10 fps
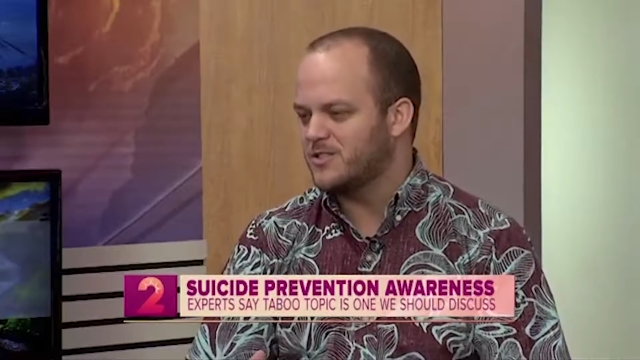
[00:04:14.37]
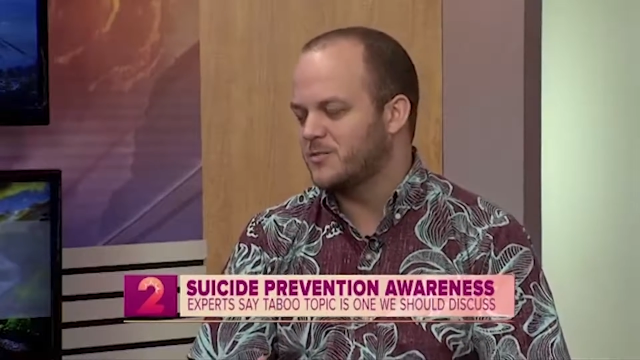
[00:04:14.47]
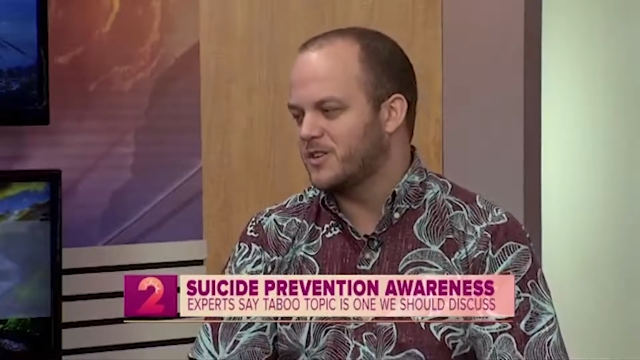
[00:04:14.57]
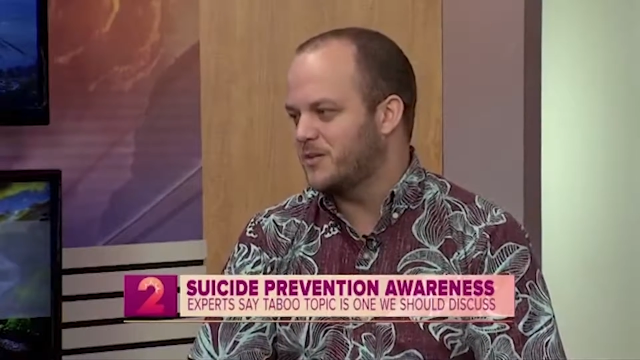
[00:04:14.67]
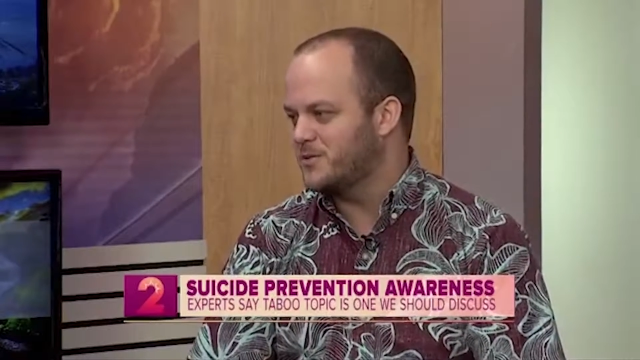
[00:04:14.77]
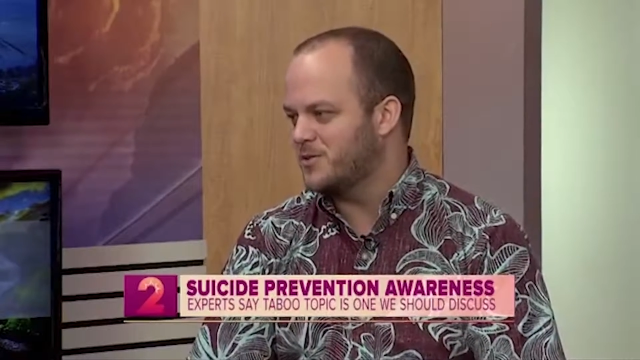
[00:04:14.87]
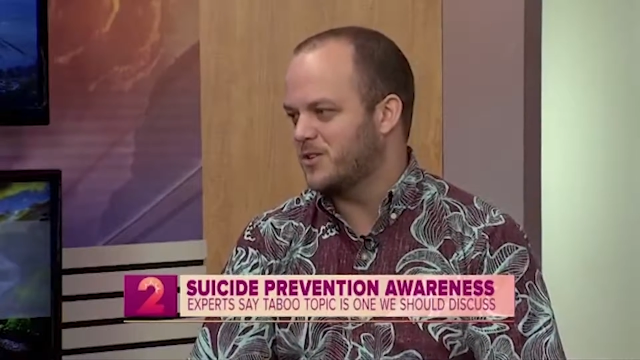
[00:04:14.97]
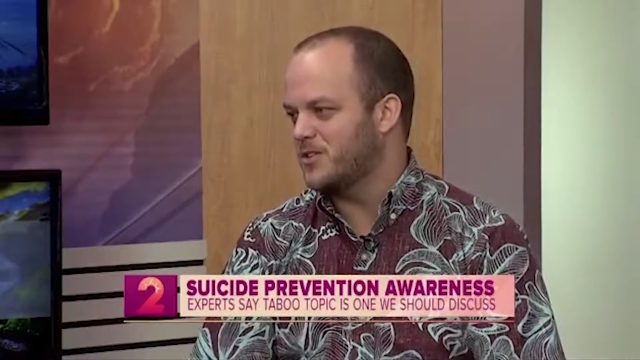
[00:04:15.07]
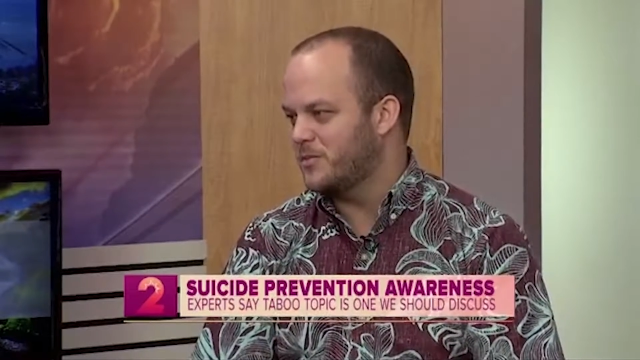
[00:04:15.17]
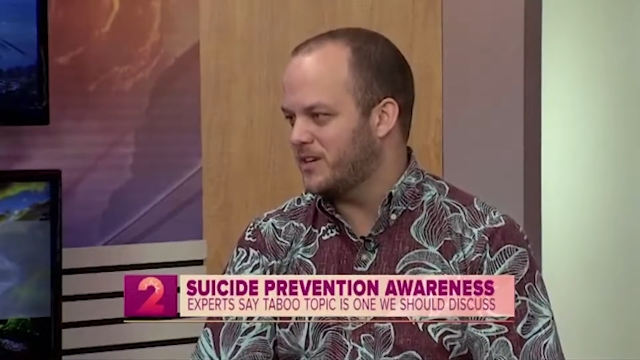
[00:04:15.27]
sometimes
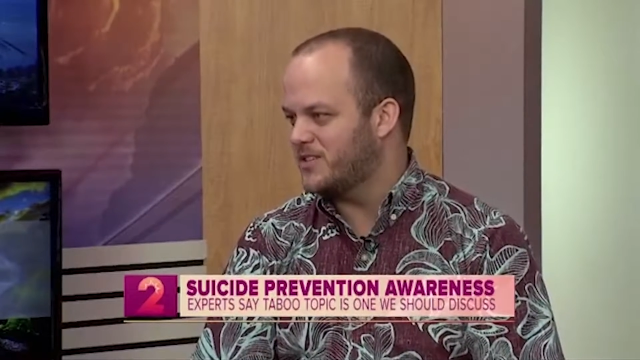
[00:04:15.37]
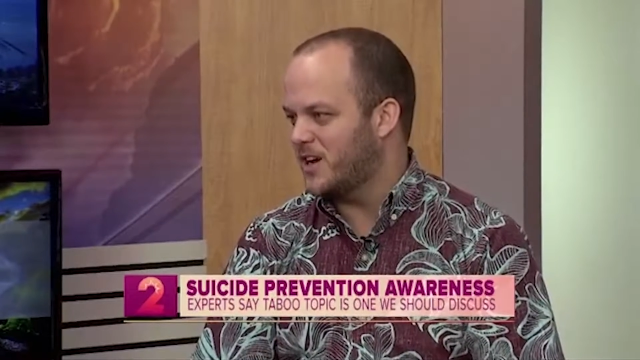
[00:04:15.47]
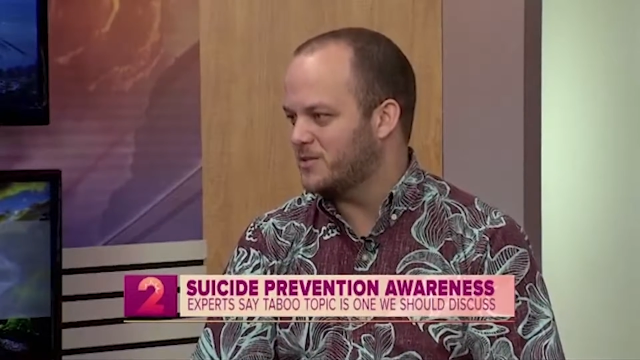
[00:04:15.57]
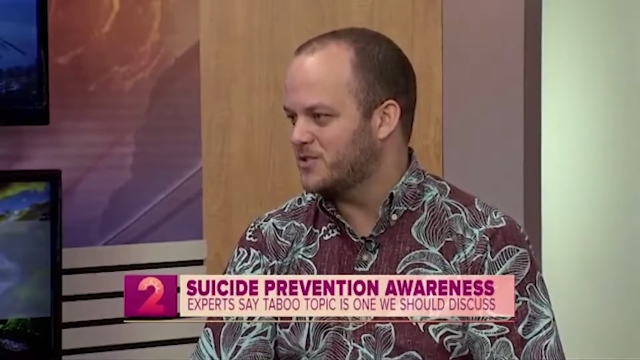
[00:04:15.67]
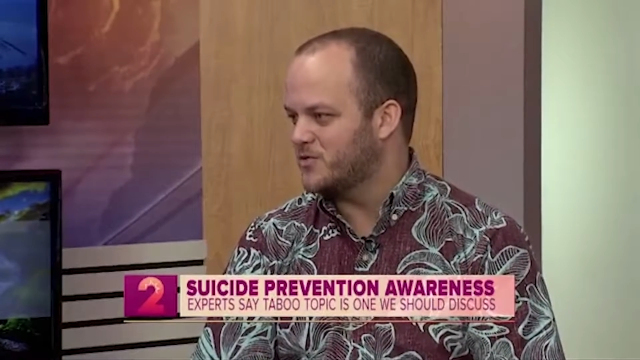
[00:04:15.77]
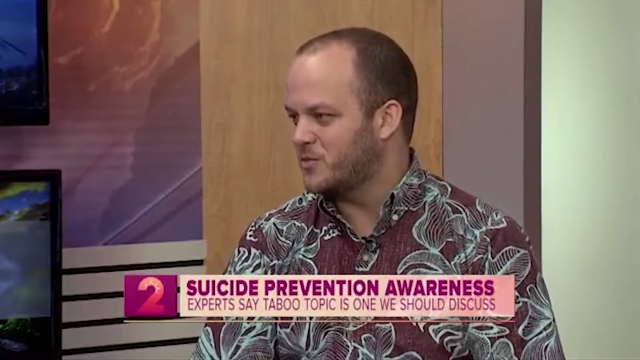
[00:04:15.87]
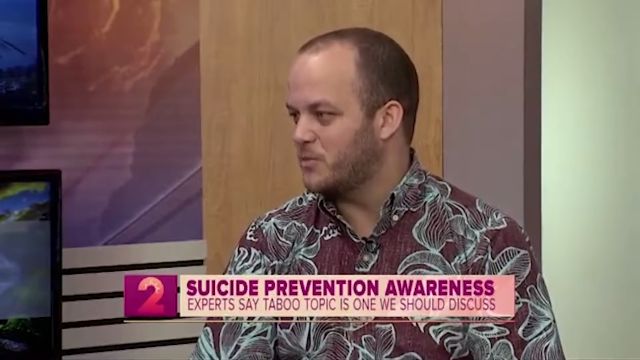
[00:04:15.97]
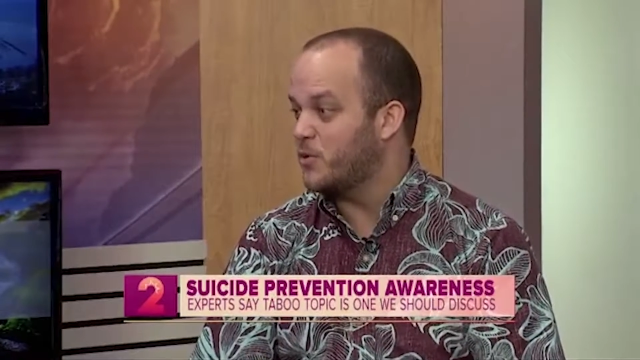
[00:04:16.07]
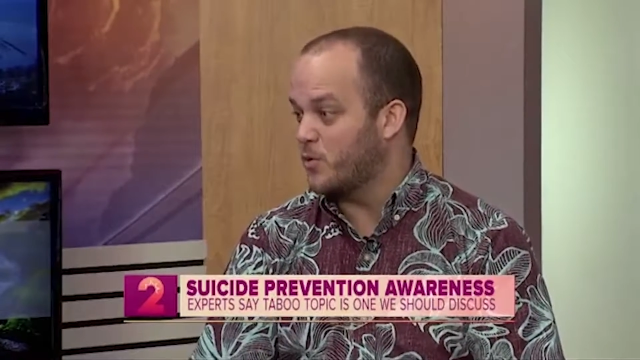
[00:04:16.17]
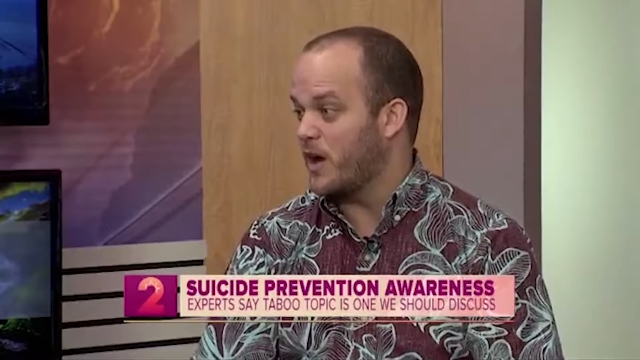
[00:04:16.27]
those aren't the best options for
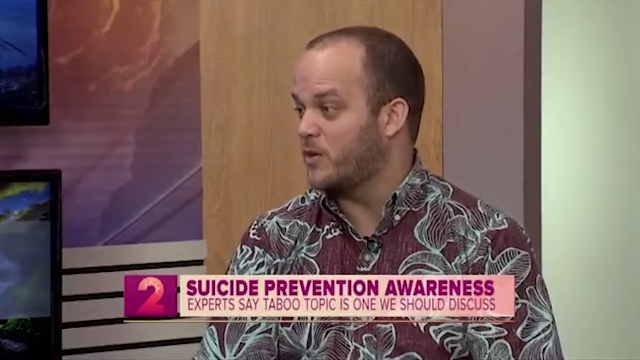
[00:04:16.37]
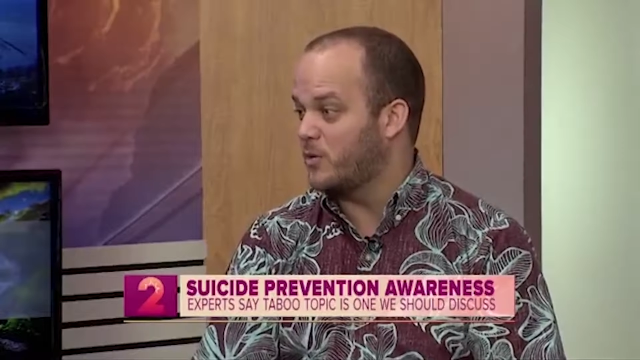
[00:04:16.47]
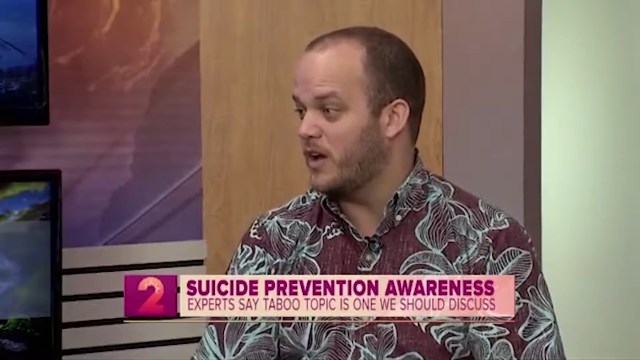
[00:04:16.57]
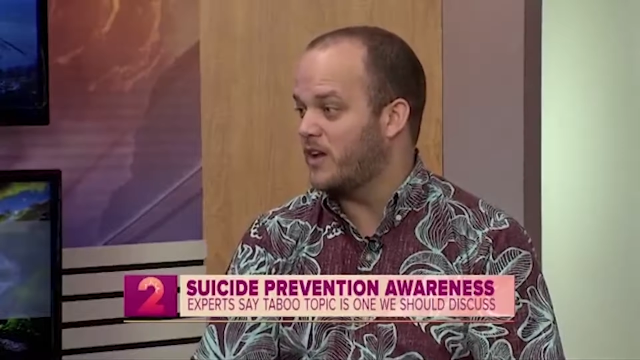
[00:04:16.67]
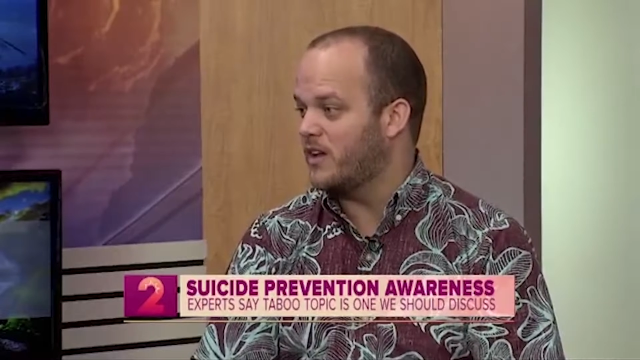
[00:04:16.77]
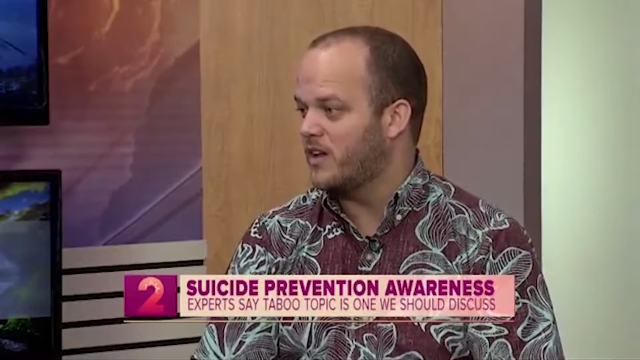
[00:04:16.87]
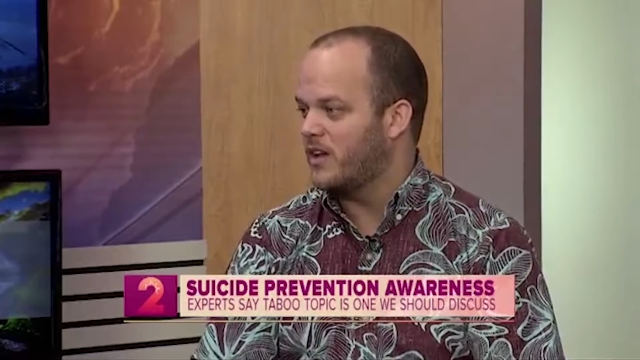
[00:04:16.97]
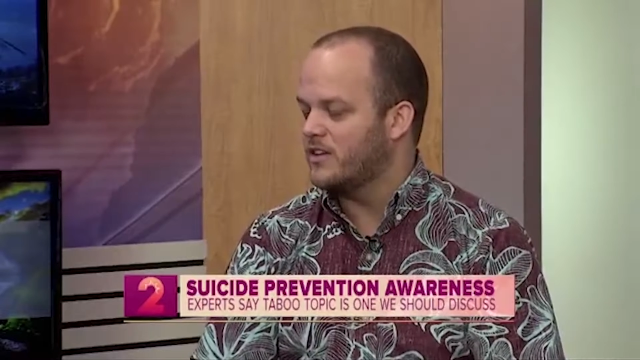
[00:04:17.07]
people right away.